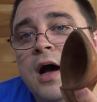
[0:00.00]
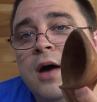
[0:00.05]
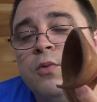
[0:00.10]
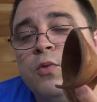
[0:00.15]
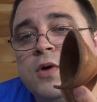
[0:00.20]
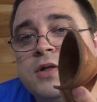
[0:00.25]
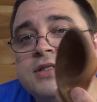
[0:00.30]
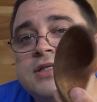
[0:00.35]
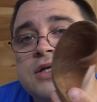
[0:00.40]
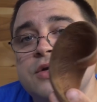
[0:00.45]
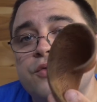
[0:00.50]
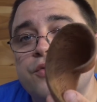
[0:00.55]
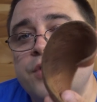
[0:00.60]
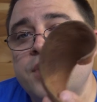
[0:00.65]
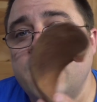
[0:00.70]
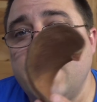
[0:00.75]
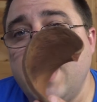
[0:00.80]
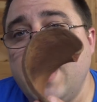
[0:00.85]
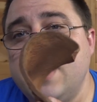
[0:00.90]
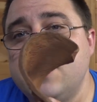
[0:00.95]
once it
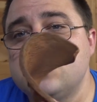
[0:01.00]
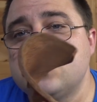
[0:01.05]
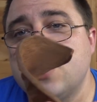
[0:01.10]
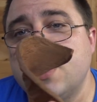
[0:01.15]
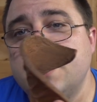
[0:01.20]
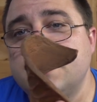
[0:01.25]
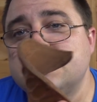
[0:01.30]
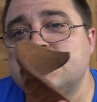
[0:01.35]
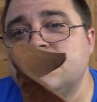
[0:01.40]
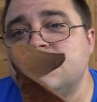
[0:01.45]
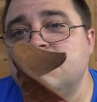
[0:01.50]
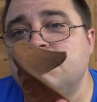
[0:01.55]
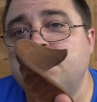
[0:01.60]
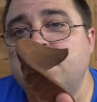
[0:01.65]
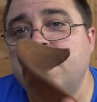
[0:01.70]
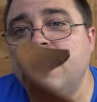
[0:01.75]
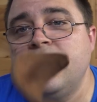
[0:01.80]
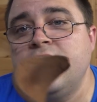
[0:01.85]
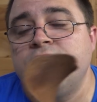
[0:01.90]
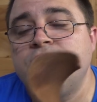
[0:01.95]
rehydrates.
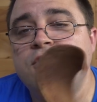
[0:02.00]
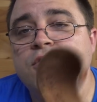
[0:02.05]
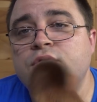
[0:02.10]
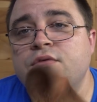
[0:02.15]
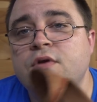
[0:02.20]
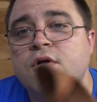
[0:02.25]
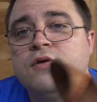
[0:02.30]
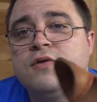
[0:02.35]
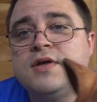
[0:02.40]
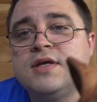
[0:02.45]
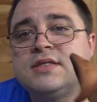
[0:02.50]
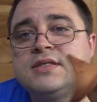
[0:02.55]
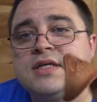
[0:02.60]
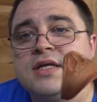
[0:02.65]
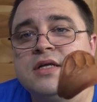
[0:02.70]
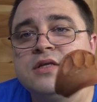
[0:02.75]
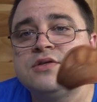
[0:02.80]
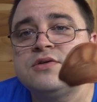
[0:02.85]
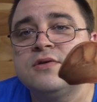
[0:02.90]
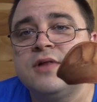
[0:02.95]
But if you throw this
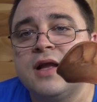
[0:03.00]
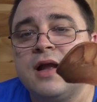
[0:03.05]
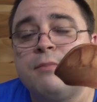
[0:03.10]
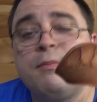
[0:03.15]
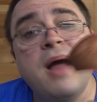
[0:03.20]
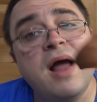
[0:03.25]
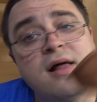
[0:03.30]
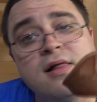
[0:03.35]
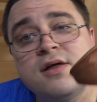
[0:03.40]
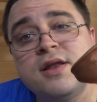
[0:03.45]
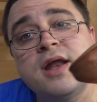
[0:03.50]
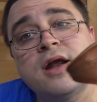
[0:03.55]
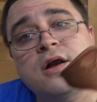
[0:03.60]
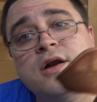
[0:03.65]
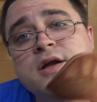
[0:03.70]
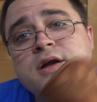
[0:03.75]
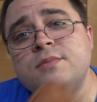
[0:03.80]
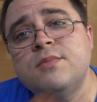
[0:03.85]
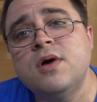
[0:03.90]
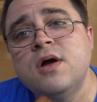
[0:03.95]
into like a
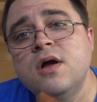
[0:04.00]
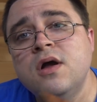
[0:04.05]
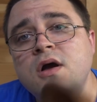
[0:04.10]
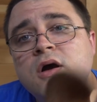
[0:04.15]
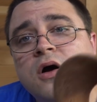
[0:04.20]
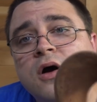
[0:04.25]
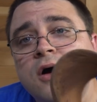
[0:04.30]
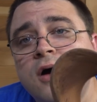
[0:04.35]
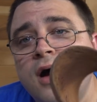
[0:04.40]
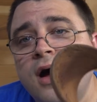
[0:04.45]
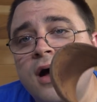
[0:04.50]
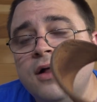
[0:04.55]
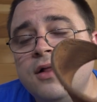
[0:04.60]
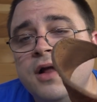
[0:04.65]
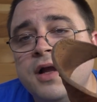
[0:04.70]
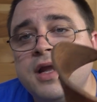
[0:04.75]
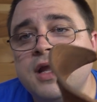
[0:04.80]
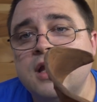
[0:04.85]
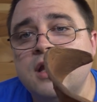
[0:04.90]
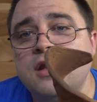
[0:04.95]
paludarium,
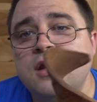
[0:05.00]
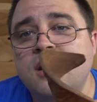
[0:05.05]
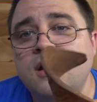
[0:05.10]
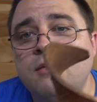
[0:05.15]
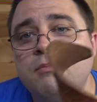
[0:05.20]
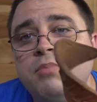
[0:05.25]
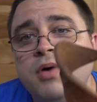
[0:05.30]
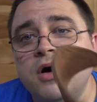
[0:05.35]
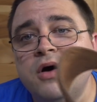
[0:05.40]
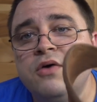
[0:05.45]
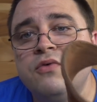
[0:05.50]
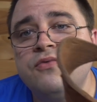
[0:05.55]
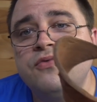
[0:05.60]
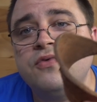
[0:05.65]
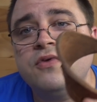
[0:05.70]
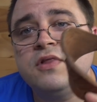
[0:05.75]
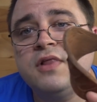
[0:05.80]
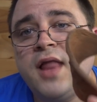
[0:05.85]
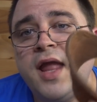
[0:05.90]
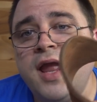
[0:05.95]
like in an
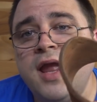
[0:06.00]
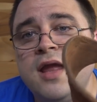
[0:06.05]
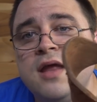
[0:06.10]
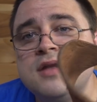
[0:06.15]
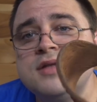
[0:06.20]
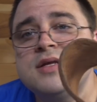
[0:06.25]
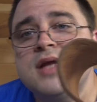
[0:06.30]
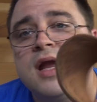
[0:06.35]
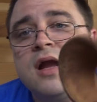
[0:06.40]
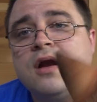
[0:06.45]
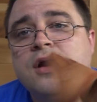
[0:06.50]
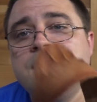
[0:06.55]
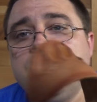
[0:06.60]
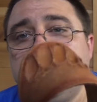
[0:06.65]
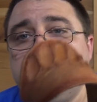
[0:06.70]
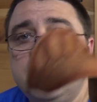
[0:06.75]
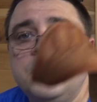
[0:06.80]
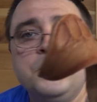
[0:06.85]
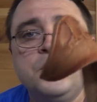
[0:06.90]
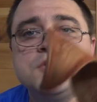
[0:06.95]
above land area,
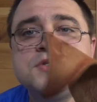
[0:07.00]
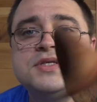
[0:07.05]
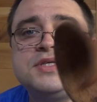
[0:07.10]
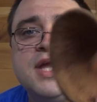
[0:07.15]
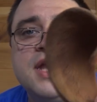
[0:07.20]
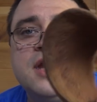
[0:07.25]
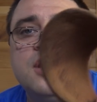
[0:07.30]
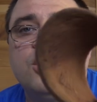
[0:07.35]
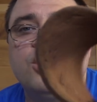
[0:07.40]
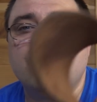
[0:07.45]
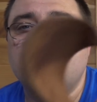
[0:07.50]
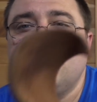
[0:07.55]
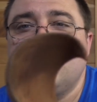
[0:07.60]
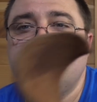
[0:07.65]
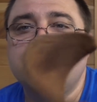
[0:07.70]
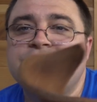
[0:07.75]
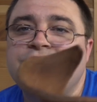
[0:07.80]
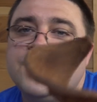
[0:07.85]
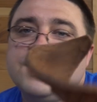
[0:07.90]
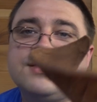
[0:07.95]
it will stay
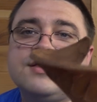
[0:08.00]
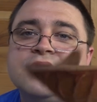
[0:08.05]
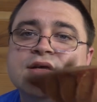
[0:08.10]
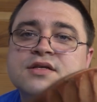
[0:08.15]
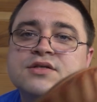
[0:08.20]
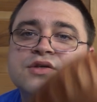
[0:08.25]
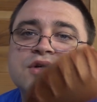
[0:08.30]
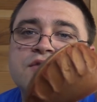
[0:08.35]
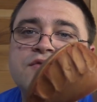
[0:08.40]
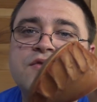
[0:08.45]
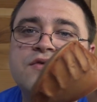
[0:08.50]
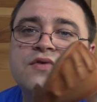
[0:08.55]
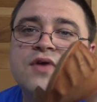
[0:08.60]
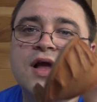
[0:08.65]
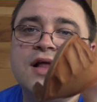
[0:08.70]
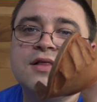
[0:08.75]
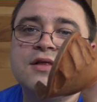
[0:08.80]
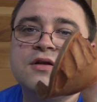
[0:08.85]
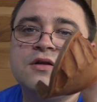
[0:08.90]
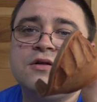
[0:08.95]
curly like this. So if you've
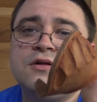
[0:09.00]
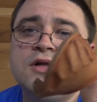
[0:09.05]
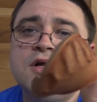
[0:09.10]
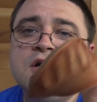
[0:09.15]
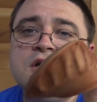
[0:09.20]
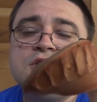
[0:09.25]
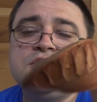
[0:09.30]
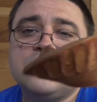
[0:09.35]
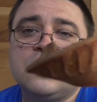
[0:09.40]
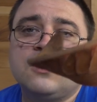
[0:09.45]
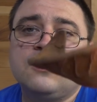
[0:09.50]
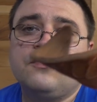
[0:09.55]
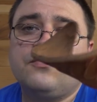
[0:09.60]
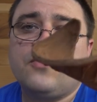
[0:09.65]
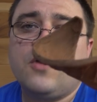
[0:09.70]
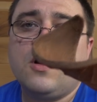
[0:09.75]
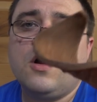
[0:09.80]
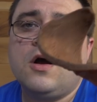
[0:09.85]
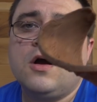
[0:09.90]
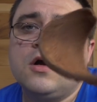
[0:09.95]
got little dart
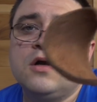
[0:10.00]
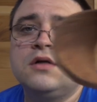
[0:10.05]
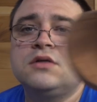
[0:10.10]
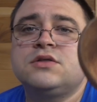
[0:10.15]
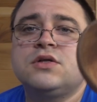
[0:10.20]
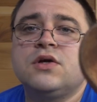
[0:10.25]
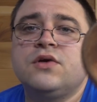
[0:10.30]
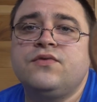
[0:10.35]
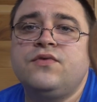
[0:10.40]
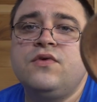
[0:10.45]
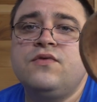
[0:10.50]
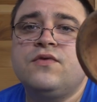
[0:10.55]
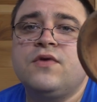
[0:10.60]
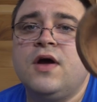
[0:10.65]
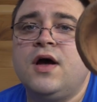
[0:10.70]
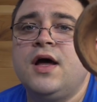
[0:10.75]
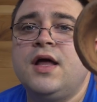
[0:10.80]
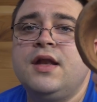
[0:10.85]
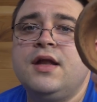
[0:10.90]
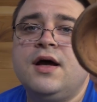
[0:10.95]
frogs, or if you've
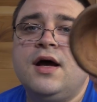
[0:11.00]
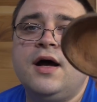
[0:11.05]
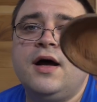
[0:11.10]
got